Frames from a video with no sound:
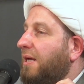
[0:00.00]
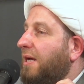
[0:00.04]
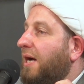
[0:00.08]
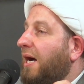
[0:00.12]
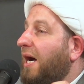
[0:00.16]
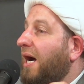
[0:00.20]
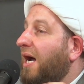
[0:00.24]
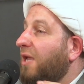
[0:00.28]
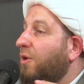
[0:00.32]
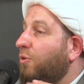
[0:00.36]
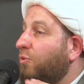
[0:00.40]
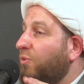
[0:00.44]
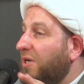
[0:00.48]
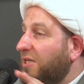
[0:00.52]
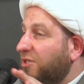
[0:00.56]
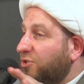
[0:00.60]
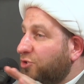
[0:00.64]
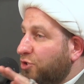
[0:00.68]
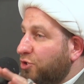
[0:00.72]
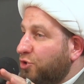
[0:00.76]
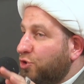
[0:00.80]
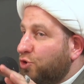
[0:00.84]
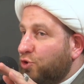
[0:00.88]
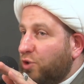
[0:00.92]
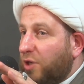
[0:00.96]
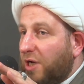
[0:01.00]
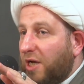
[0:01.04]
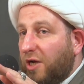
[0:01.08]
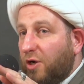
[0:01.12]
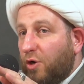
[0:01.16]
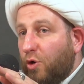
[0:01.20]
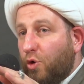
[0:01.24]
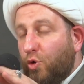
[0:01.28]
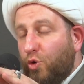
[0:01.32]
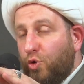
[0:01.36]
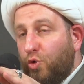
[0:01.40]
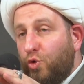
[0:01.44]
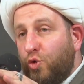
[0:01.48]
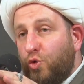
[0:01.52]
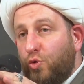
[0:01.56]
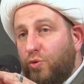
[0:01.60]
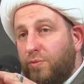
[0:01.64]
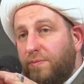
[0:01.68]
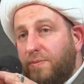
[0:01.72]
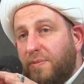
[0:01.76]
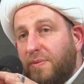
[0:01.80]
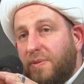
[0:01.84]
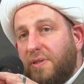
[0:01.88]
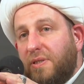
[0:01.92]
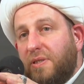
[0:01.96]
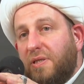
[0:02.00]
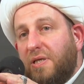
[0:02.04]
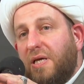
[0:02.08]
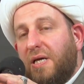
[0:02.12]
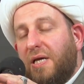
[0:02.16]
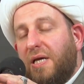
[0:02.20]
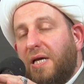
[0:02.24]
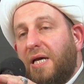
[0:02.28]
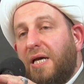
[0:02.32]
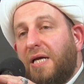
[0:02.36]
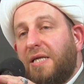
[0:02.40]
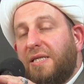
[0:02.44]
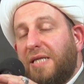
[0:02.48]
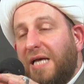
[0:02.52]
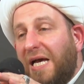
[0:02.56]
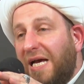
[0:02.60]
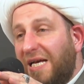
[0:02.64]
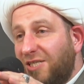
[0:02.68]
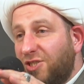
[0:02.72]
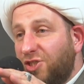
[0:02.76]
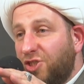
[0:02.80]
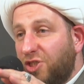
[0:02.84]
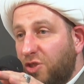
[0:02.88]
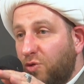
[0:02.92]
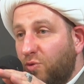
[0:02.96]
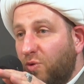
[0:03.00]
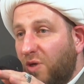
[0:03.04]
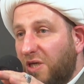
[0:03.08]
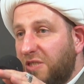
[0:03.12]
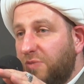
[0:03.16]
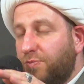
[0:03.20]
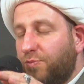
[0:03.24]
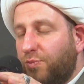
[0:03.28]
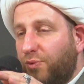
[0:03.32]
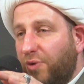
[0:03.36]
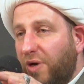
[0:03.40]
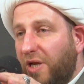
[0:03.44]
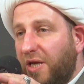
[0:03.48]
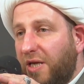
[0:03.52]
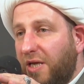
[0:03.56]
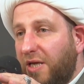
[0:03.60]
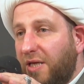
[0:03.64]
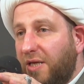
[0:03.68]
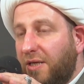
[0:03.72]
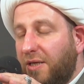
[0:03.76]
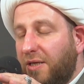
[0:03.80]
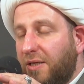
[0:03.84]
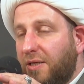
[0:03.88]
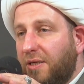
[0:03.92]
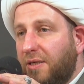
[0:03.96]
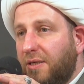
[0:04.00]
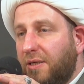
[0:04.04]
I went into her room, and as she was praying,